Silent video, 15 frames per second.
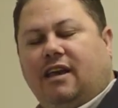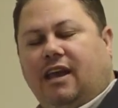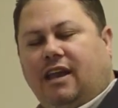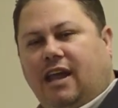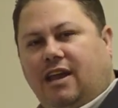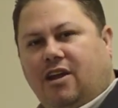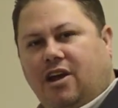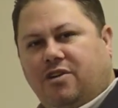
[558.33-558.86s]
at
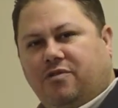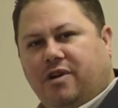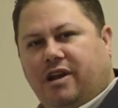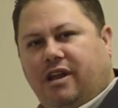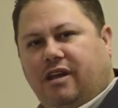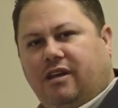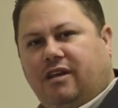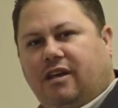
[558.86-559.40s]

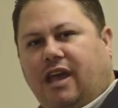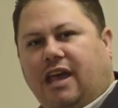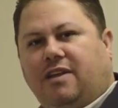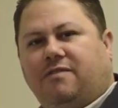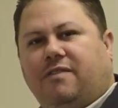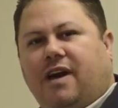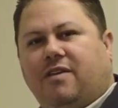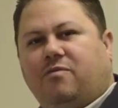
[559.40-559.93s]
800
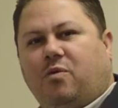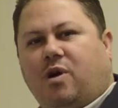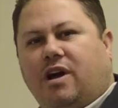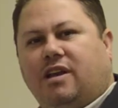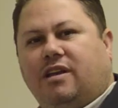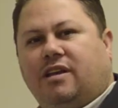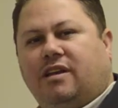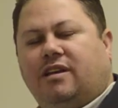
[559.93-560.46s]

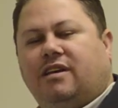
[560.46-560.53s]
851